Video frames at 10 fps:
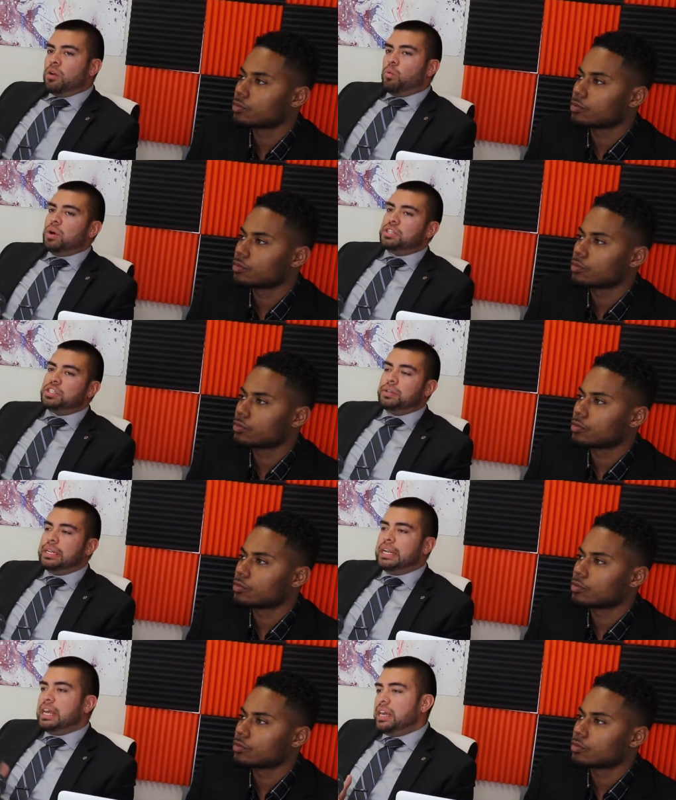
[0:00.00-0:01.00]
Speaker 1: Once
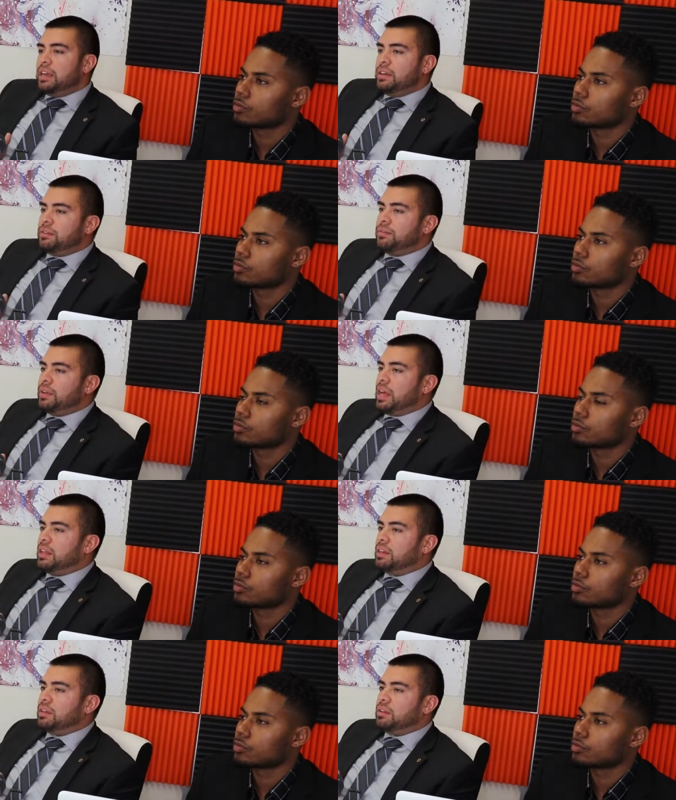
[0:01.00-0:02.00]
you leave
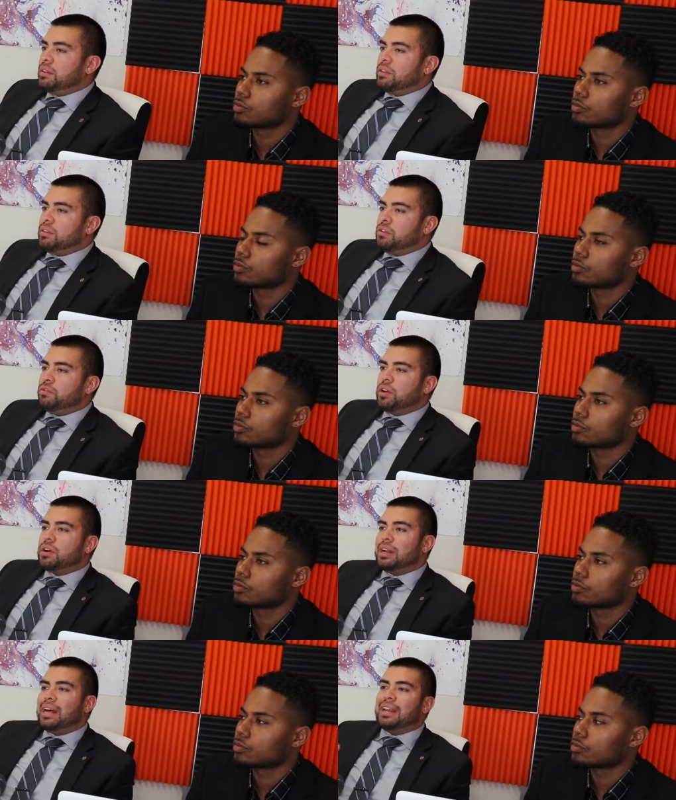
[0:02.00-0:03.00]
and you've
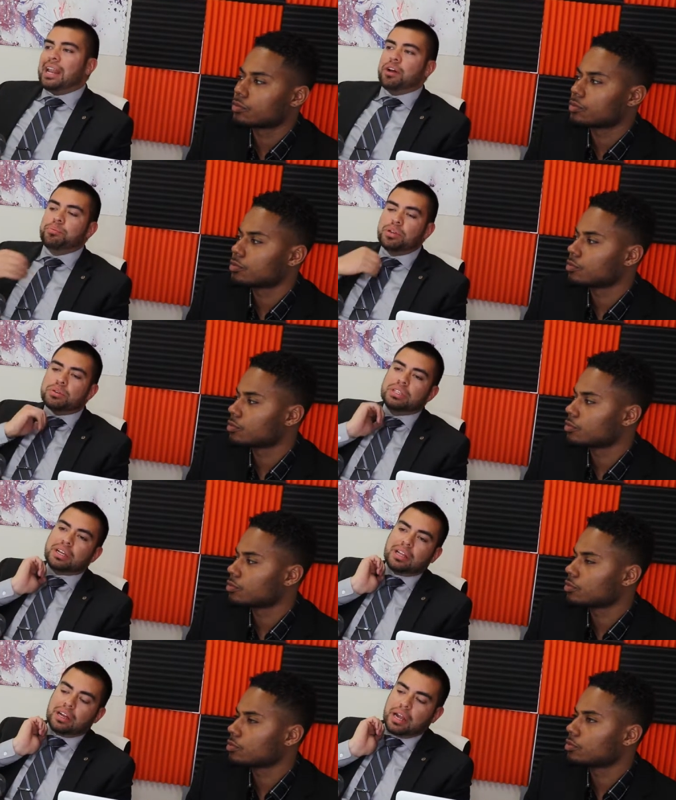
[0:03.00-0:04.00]
heard a lot of loud
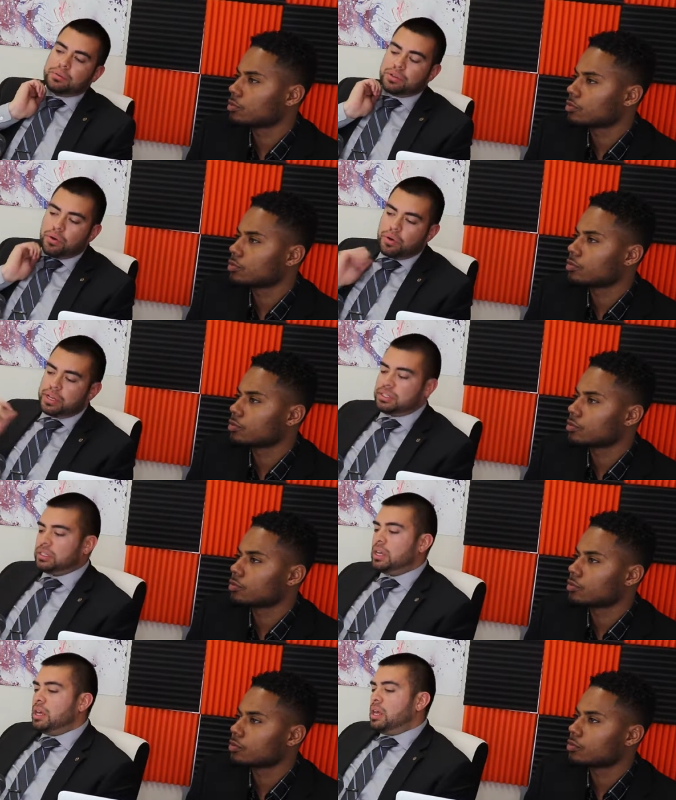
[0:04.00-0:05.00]
music, a lot of loud
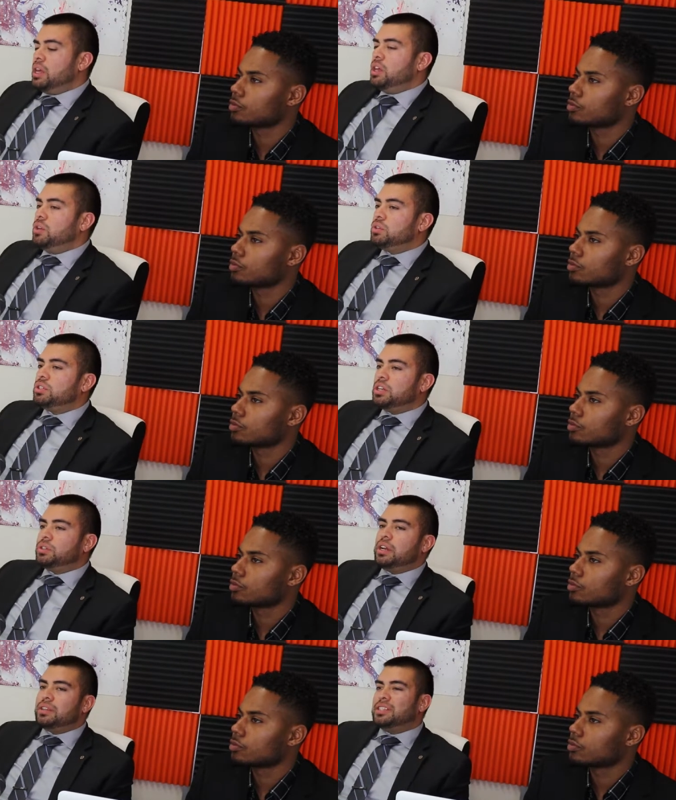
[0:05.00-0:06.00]
noise, you
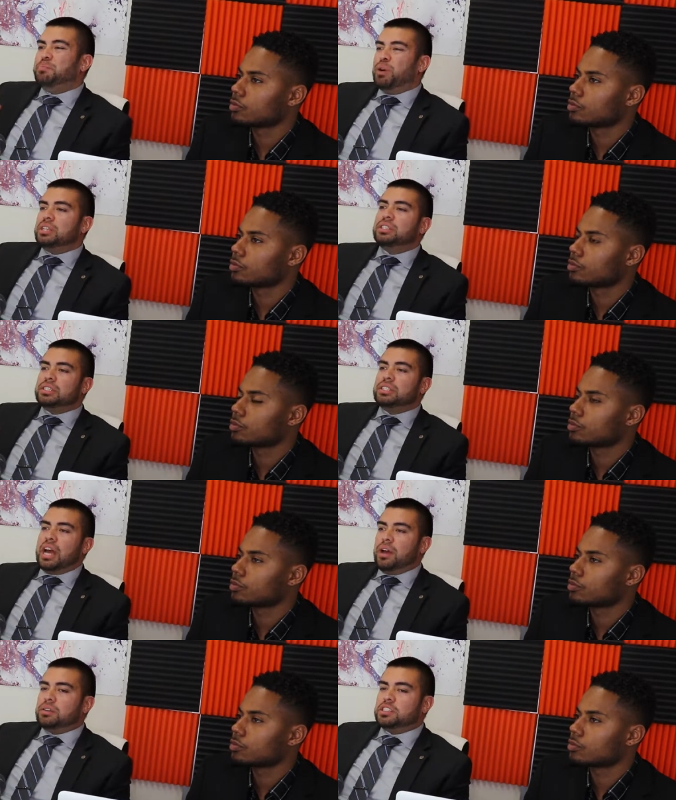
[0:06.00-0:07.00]
start to hear this buzzing
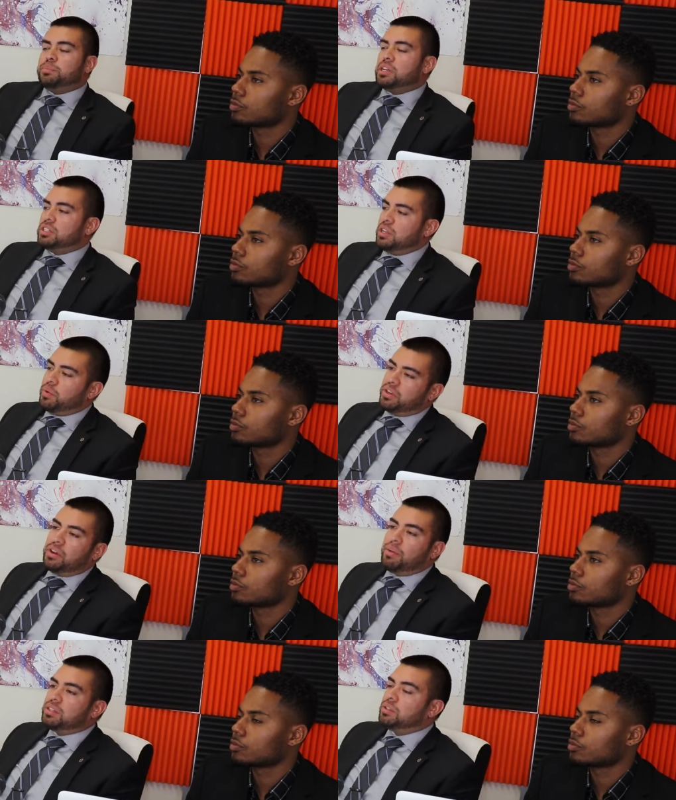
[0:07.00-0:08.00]
sound, especially when
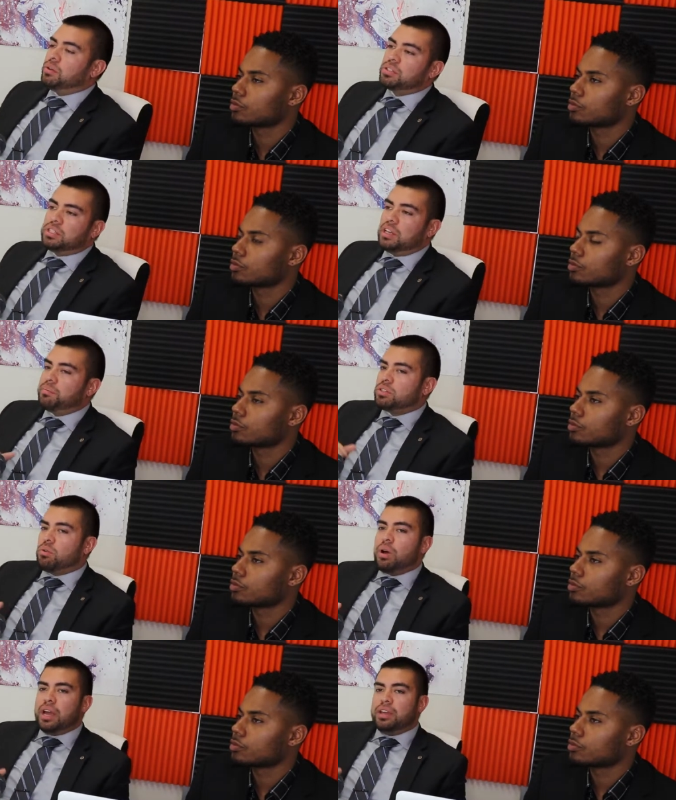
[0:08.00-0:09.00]
you're about to go to sleep.
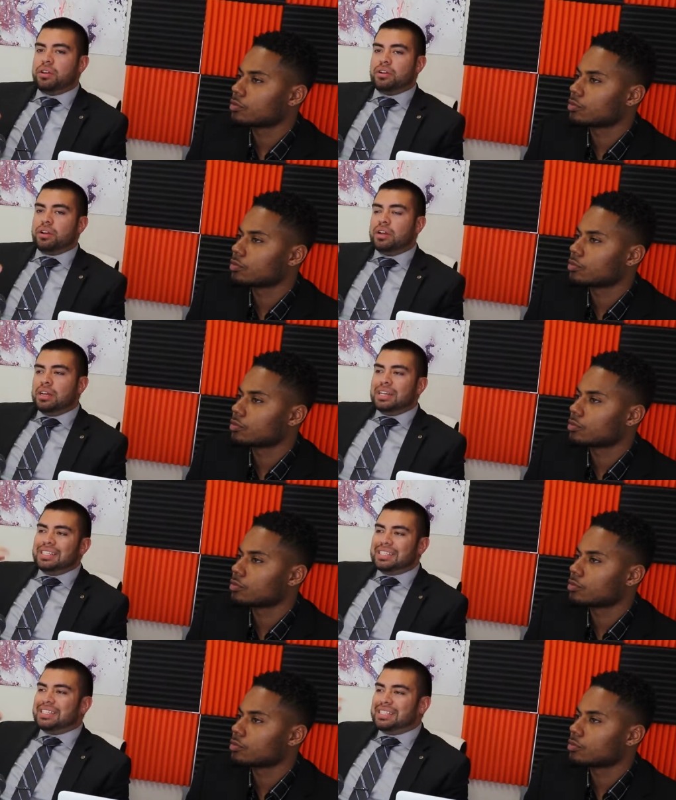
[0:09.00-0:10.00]
It's quiet, you hear a
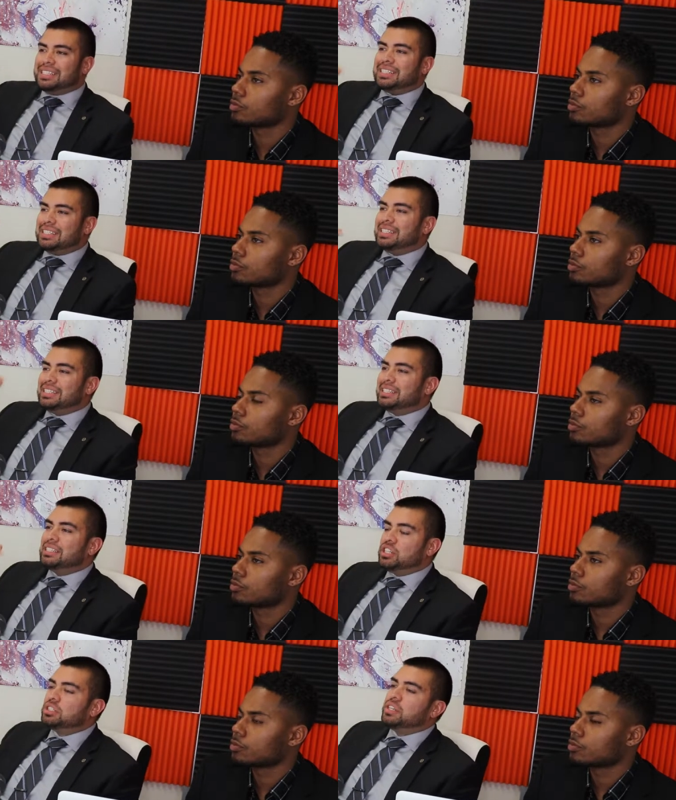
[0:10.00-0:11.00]

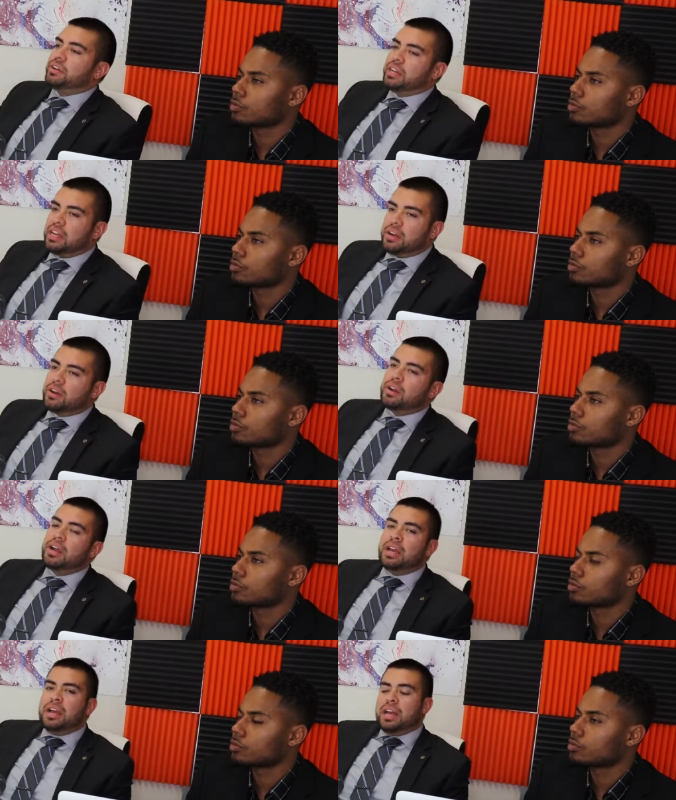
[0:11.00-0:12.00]
dzz just in your
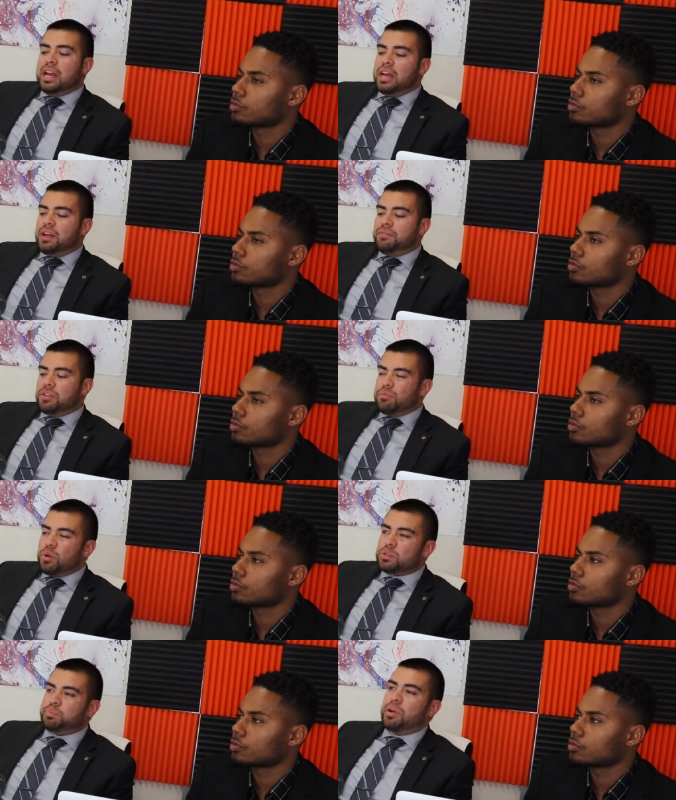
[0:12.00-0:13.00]
ear. And for the
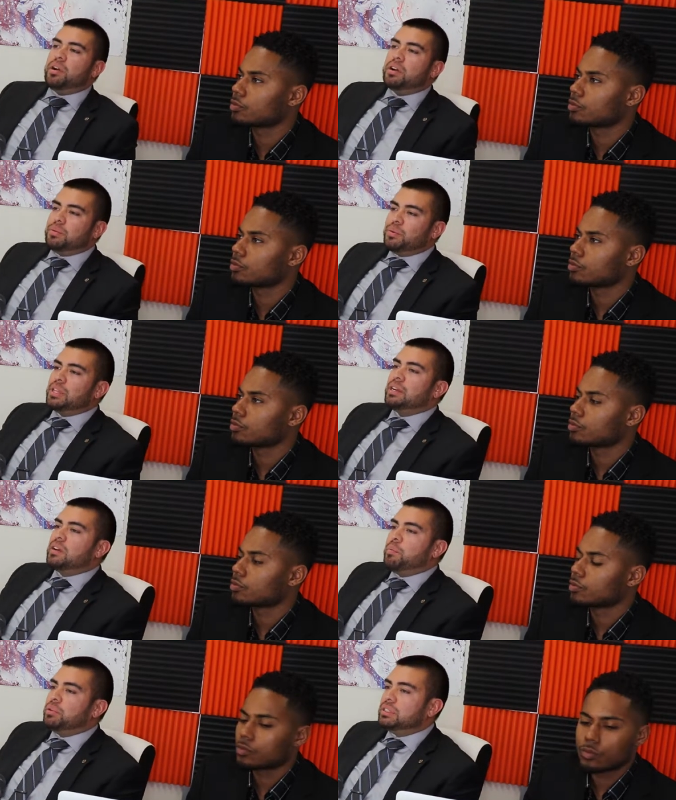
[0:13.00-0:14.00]
most part, within
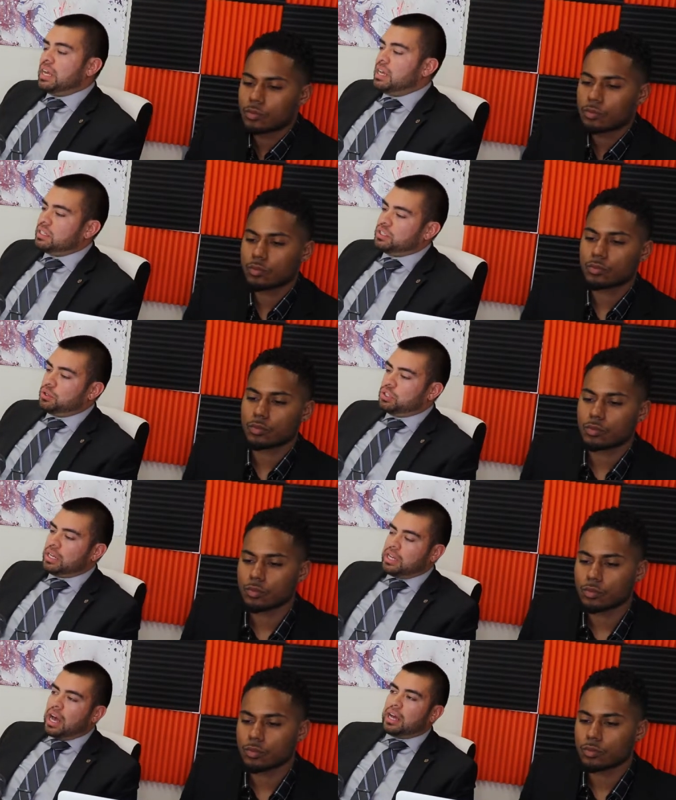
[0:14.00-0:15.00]
a couple of days, it's
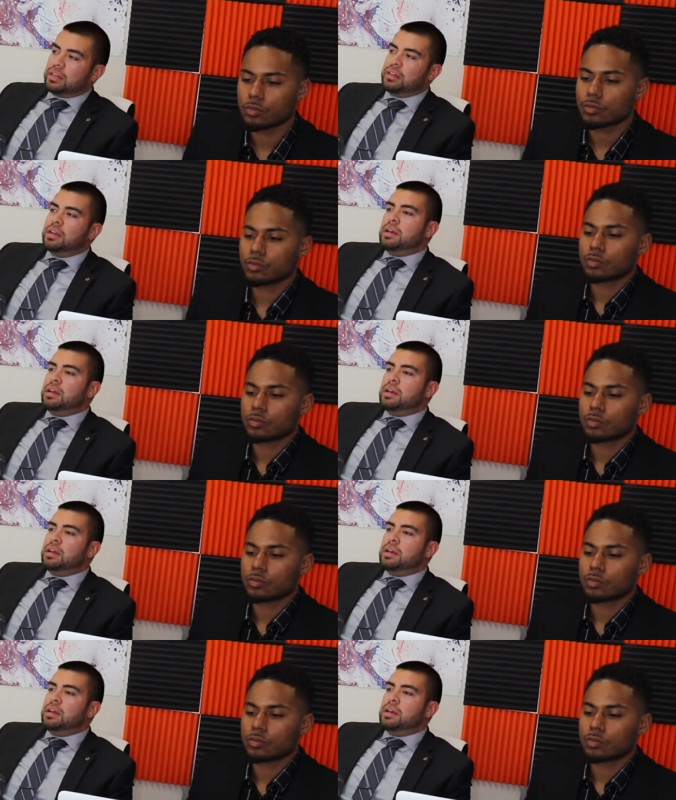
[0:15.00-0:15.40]
usually gone.